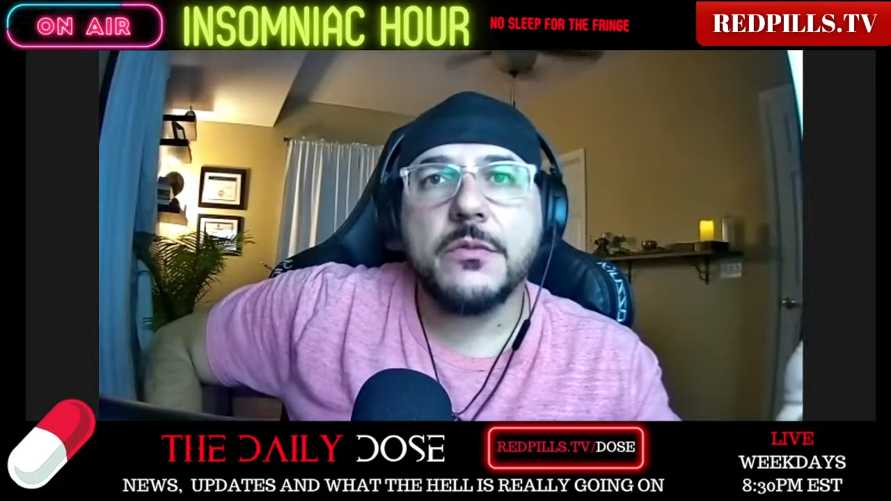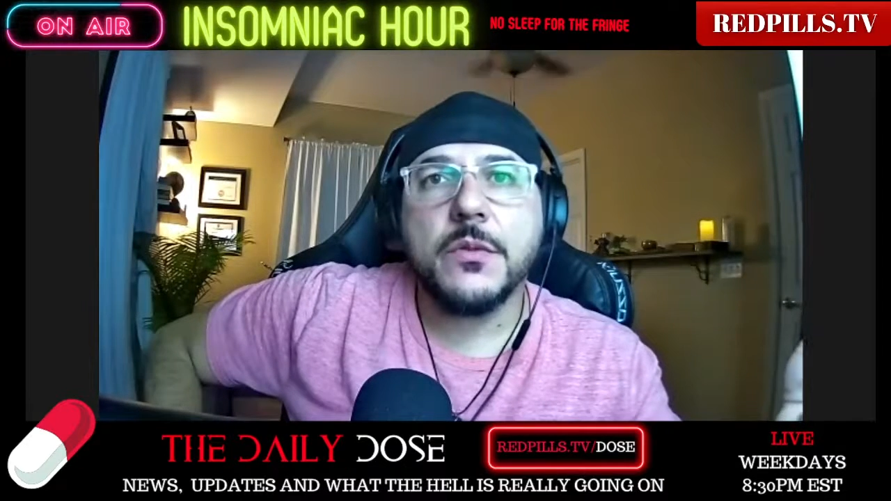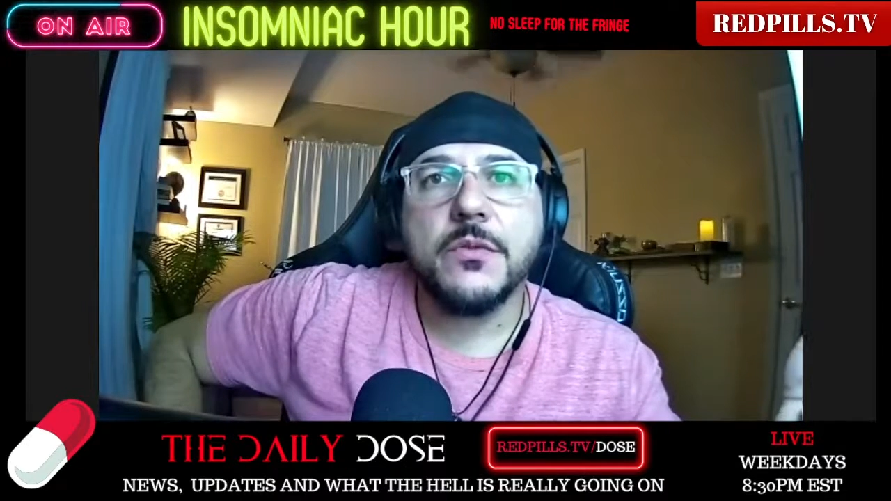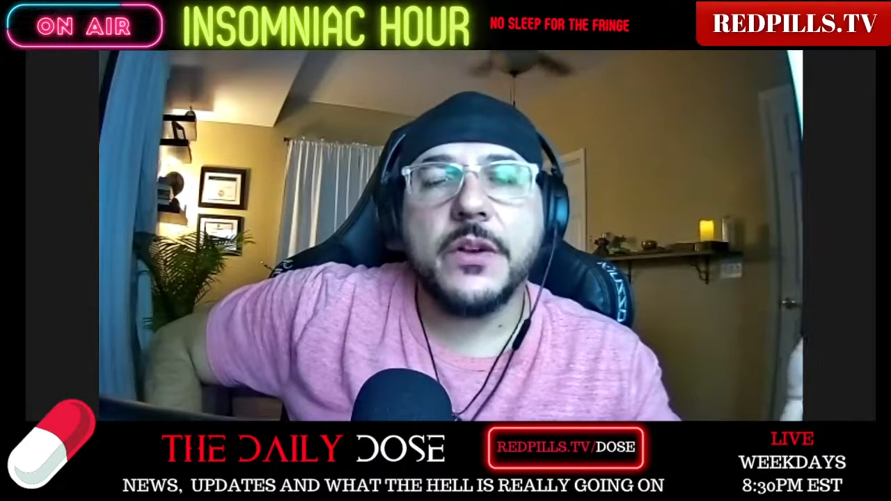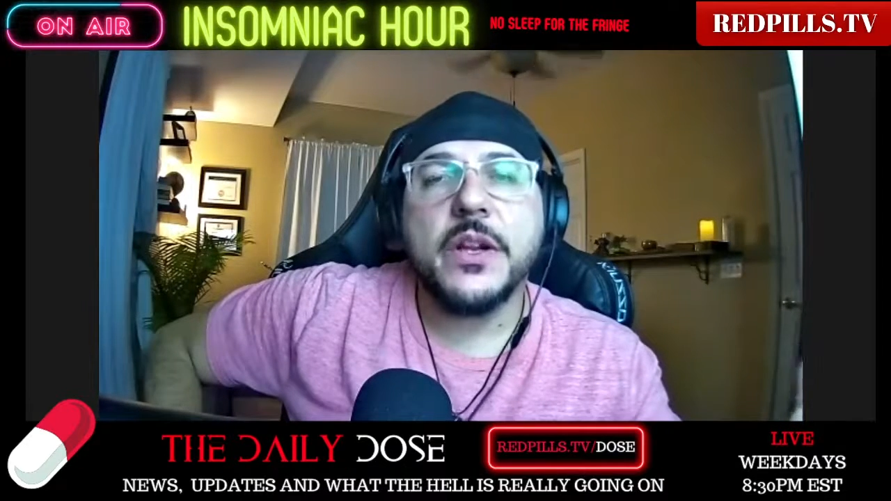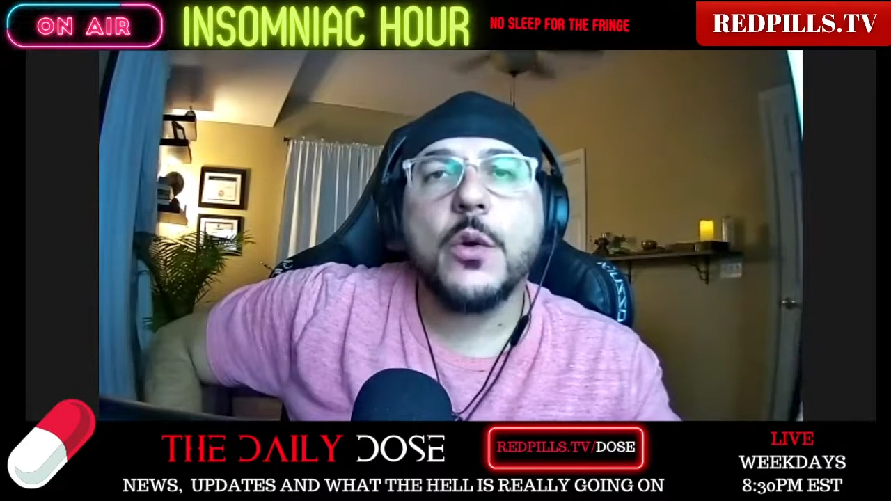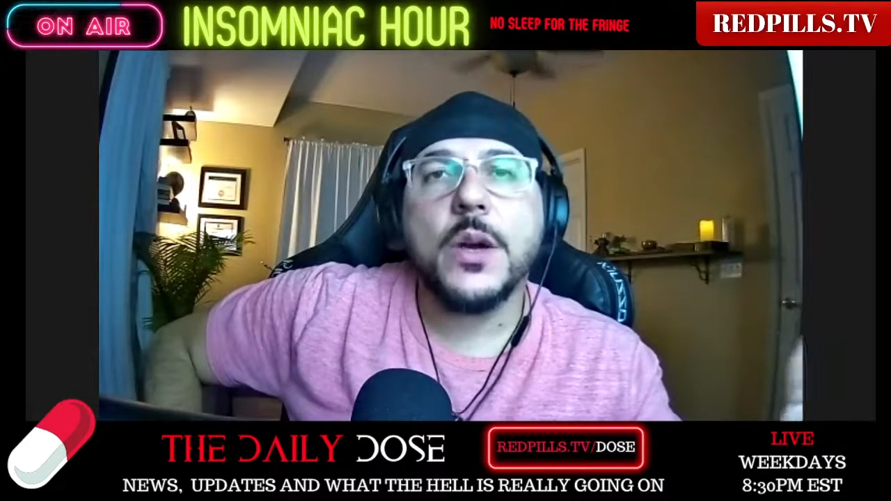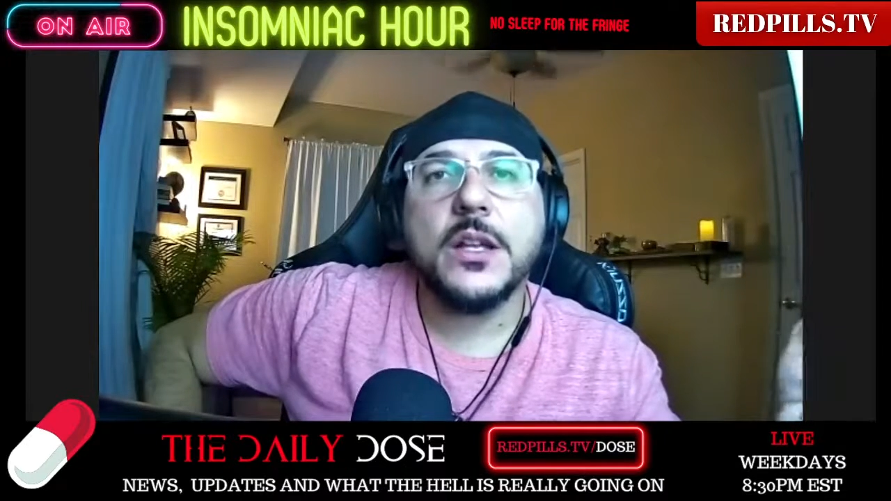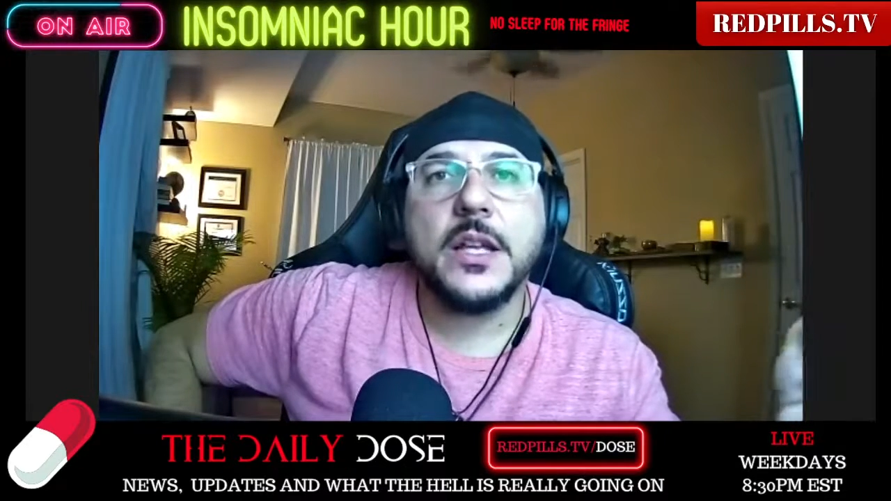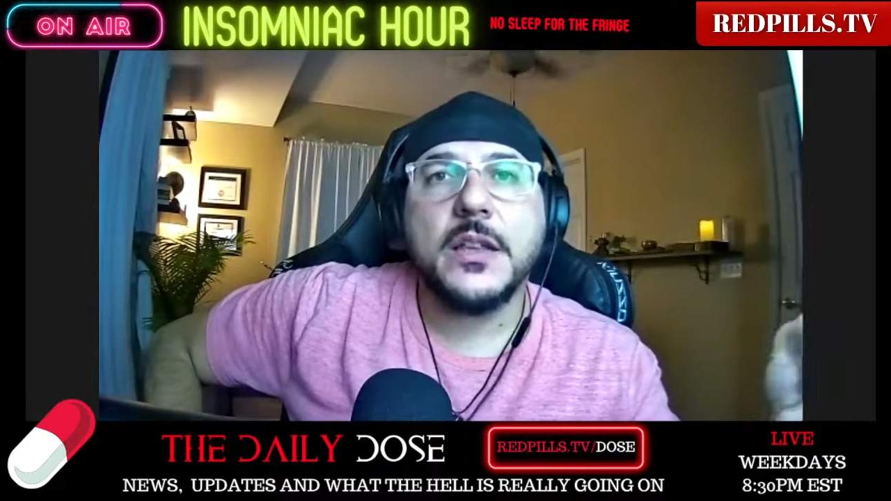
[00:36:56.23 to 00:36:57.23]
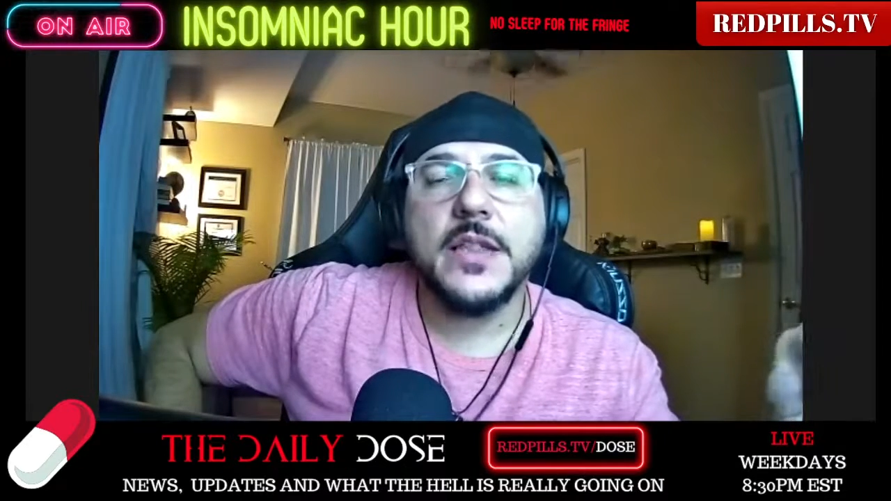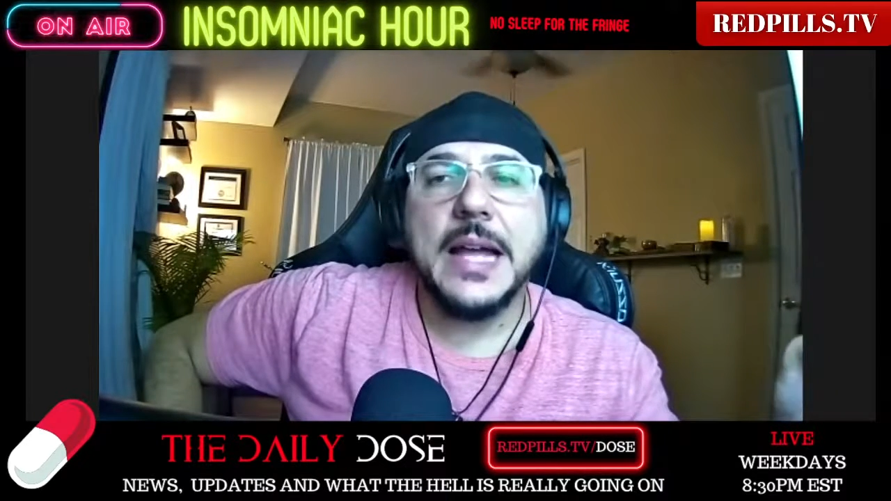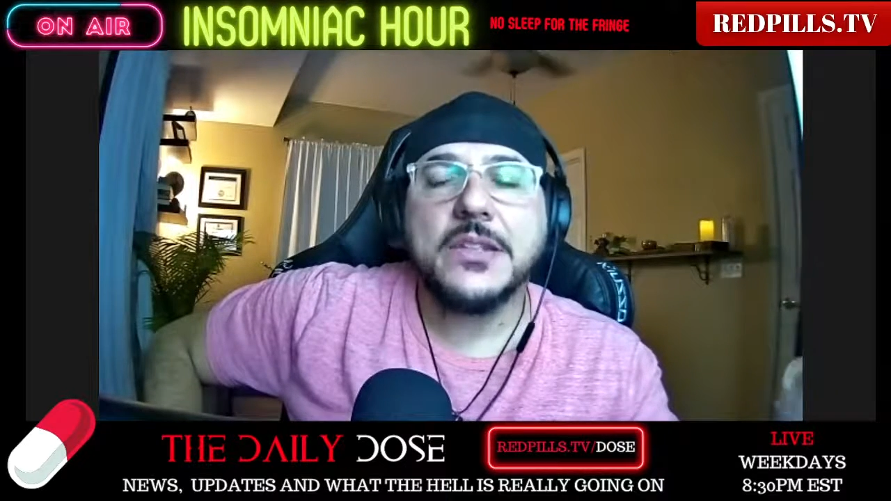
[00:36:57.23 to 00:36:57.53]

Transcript: very quickly that